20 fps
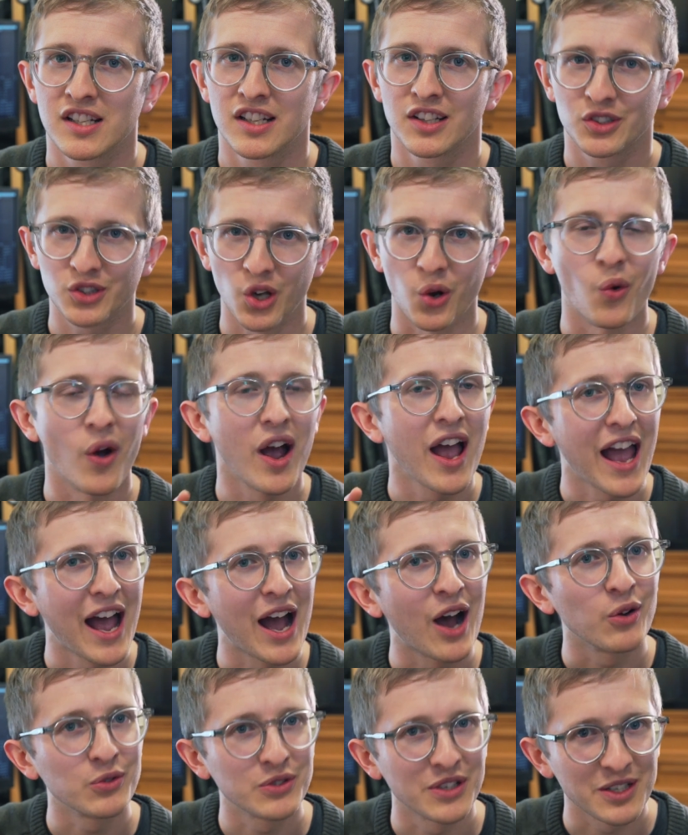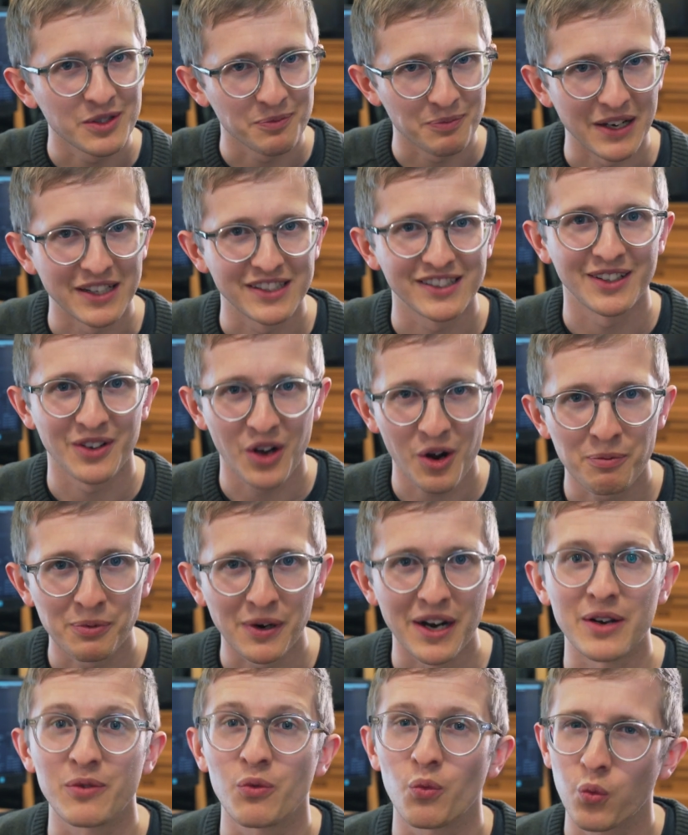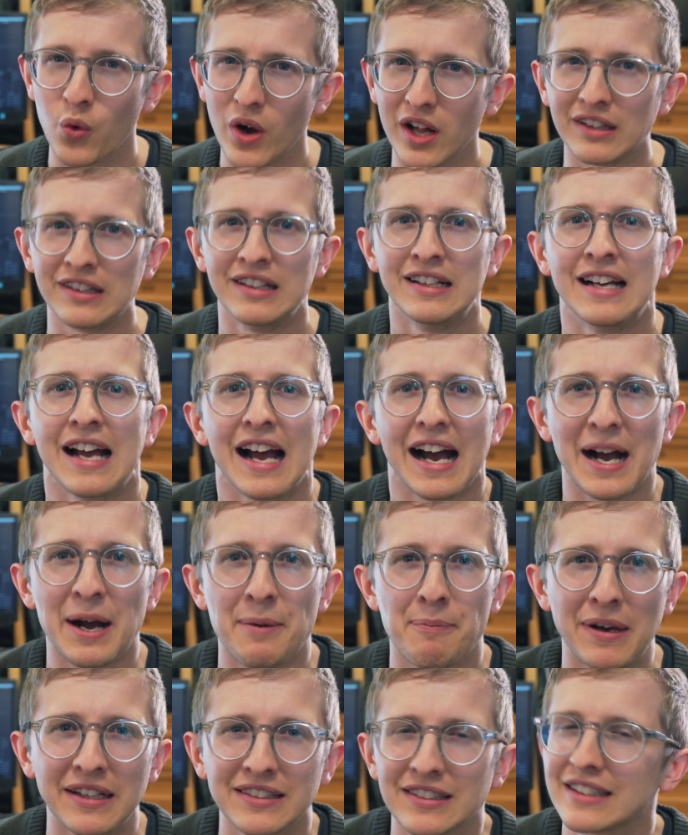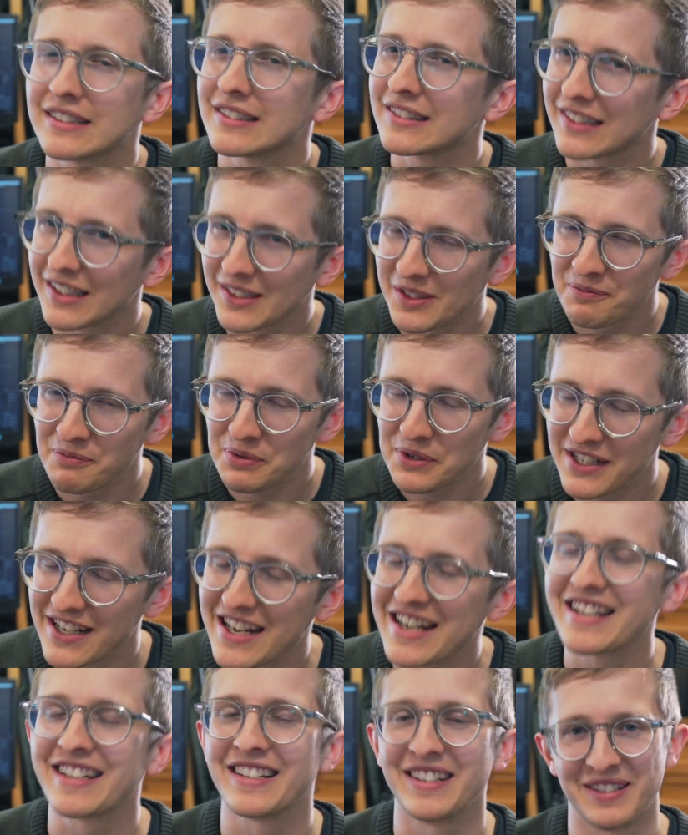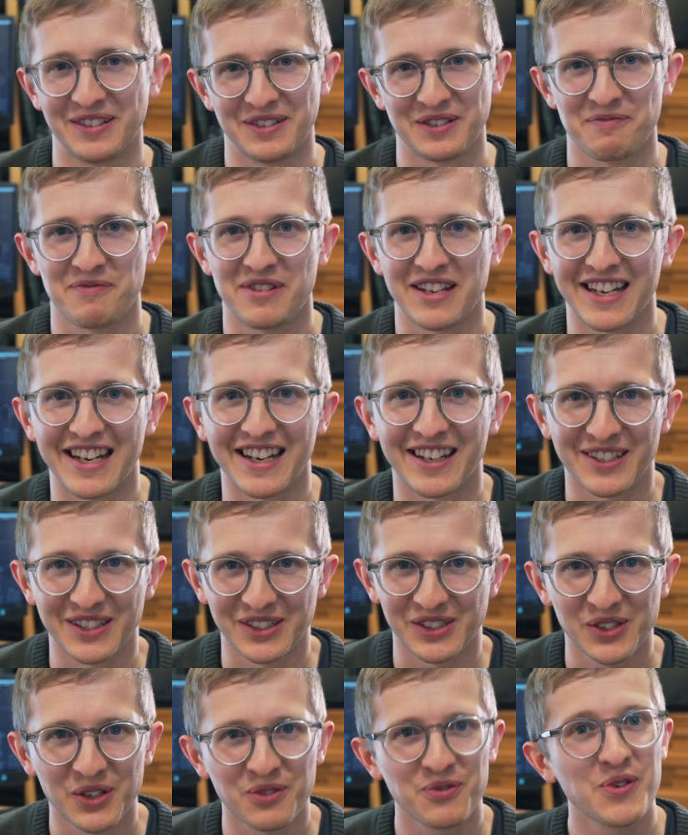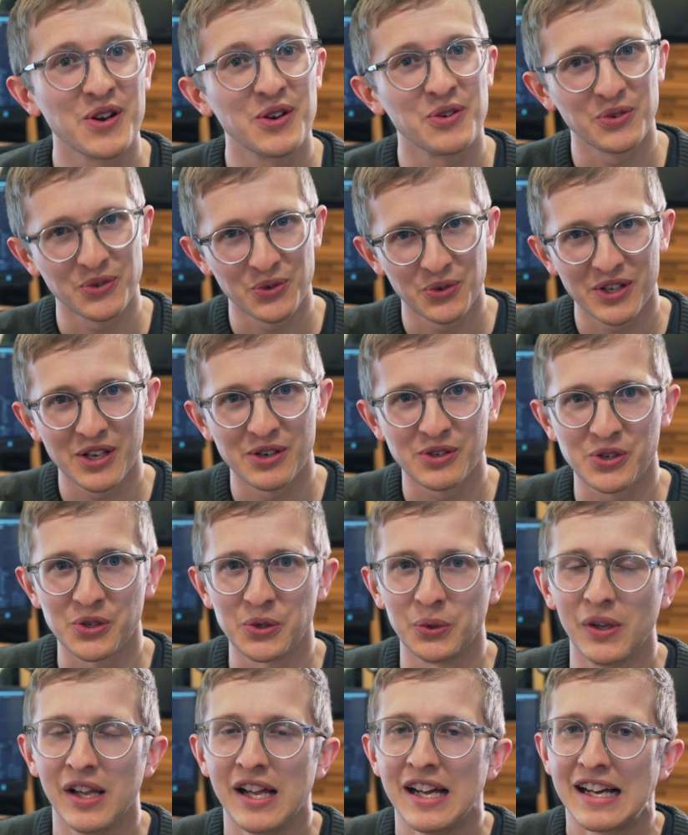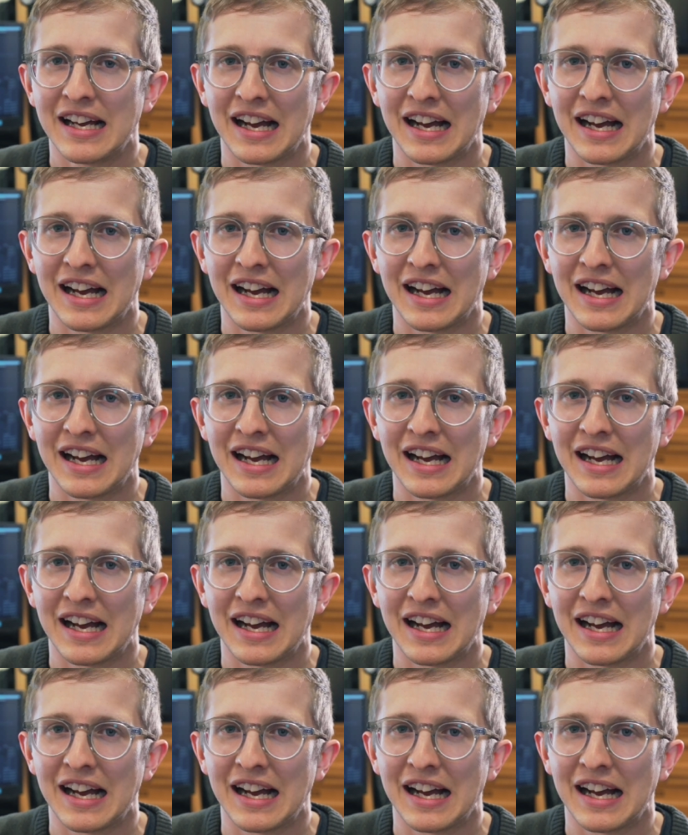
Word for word: So how does Baselight operate? Well, uh, Baselight doesn't pretend to be an editing software or an audio tool.